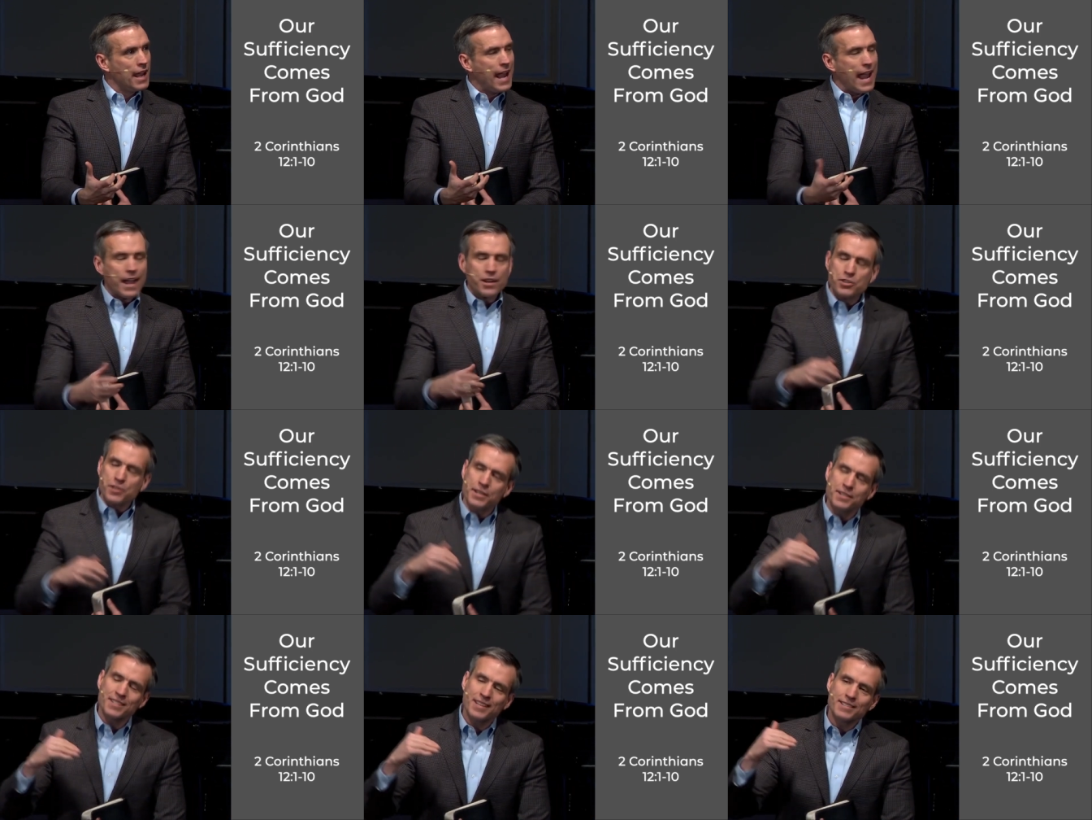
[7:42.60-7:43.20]
he
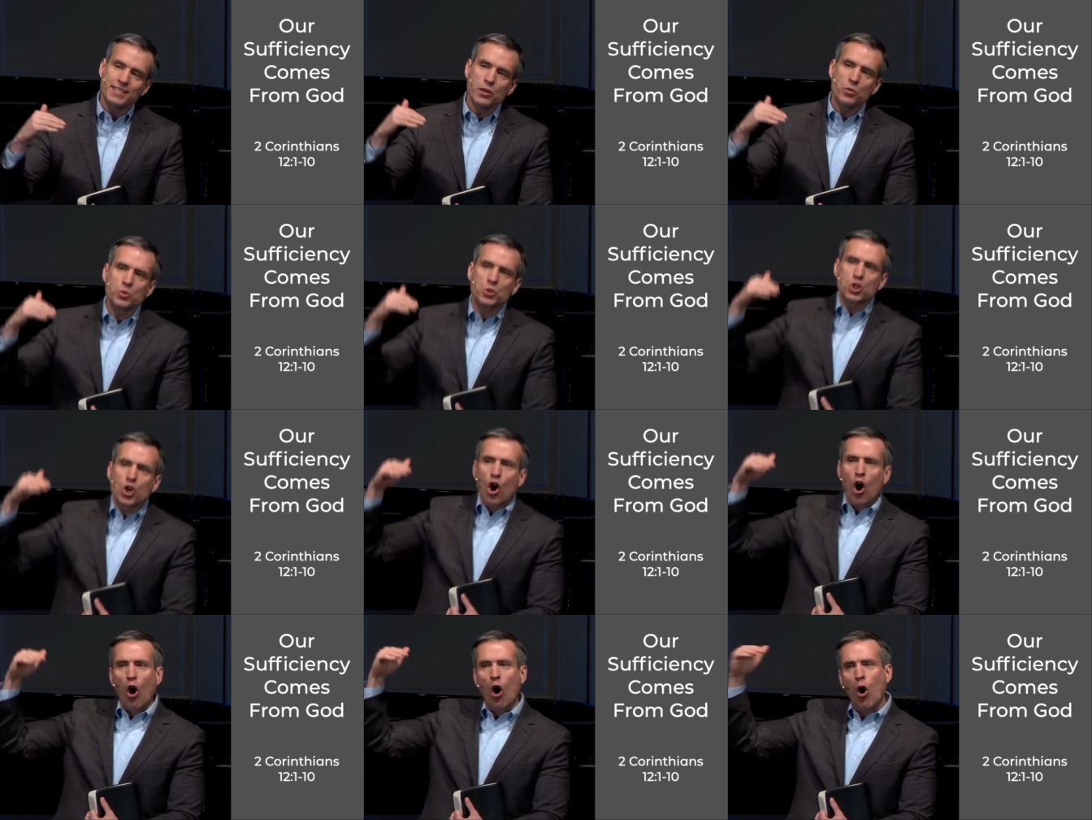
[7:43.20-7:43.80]
actually says he was
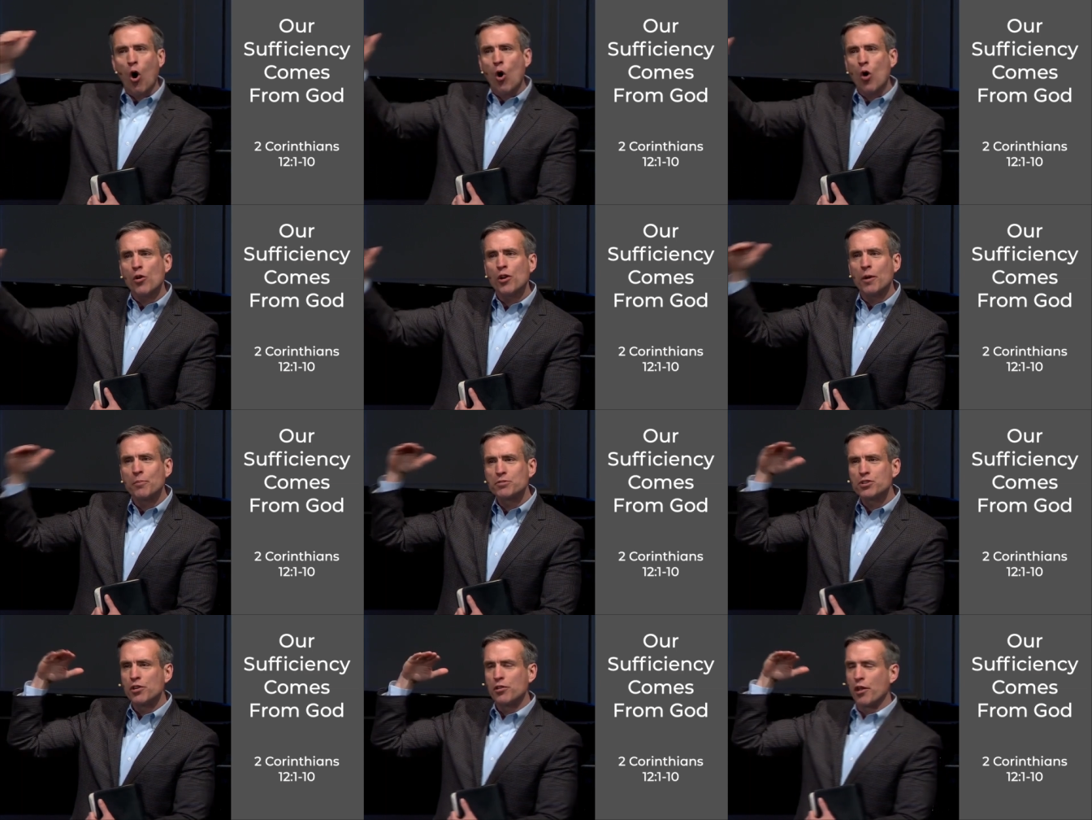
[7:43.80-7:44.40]
called
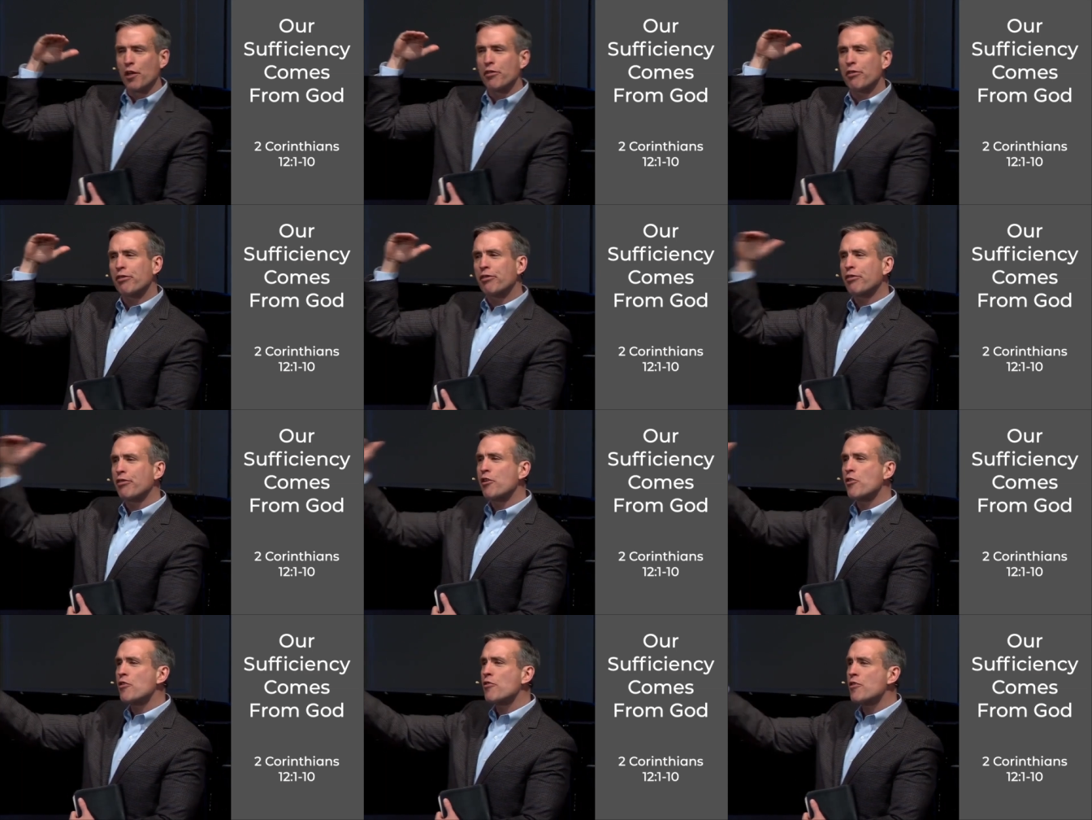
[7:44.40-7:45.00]
up to the
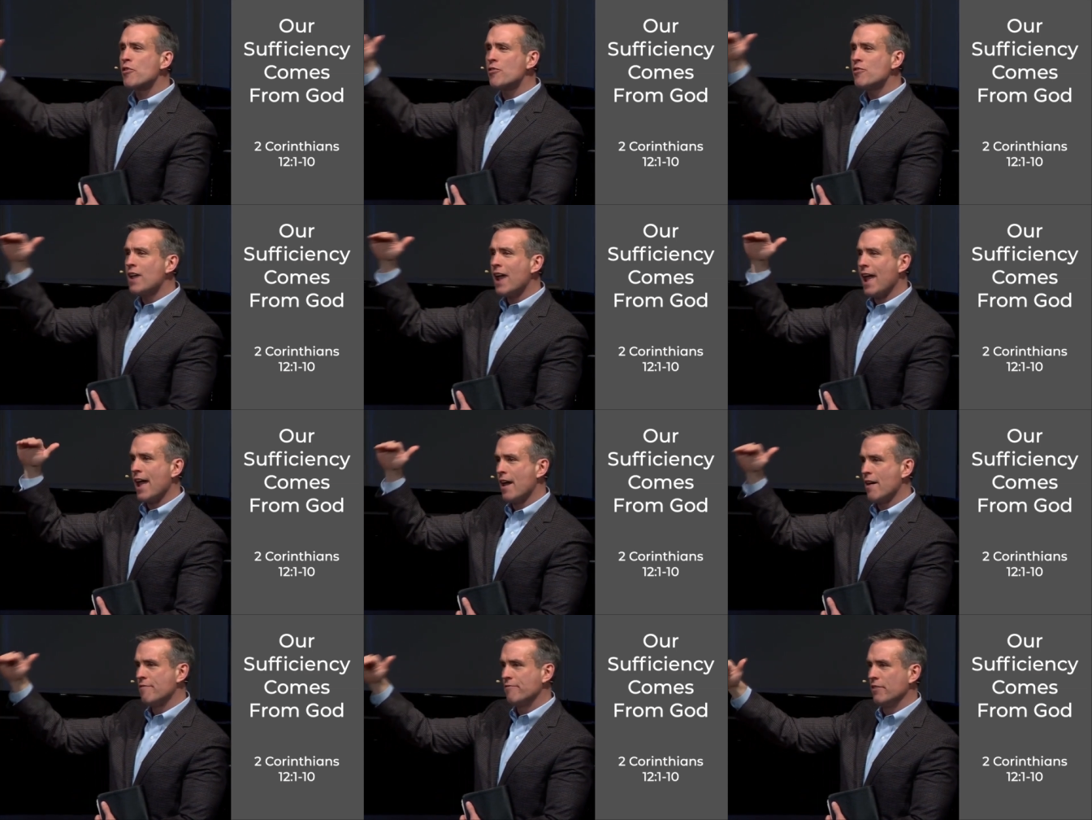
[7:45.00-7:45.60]
third
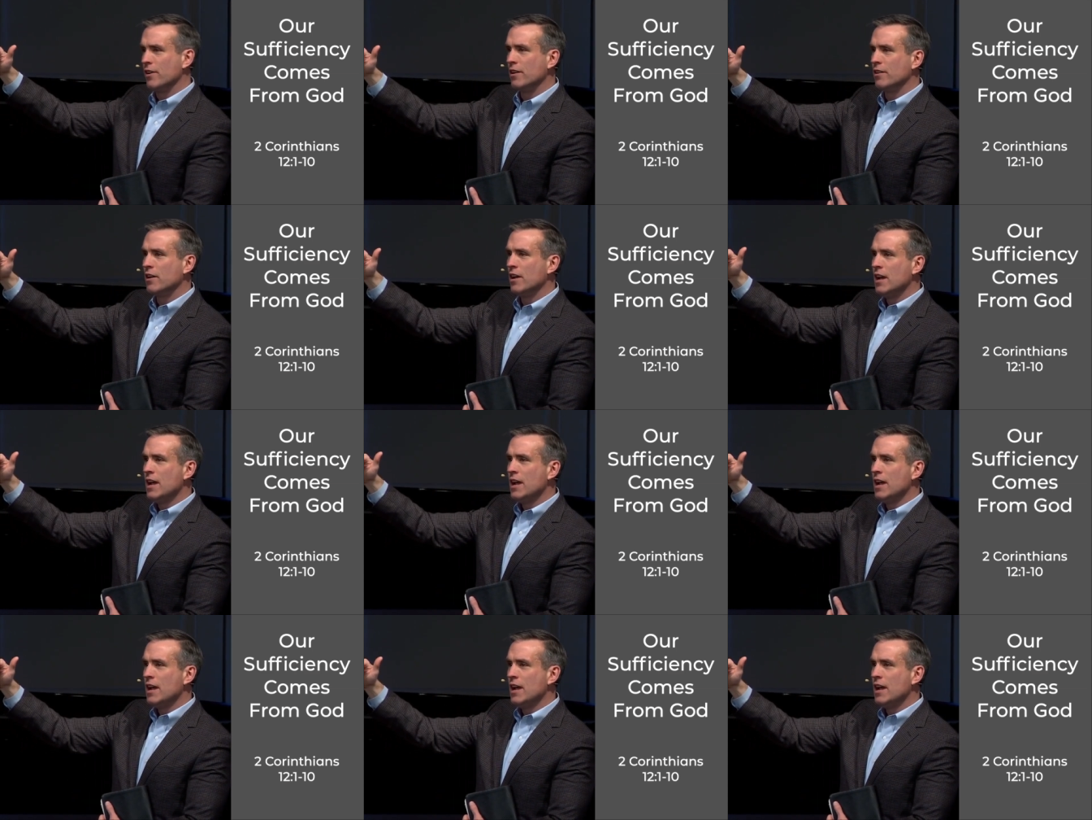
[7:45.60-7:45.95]
heaven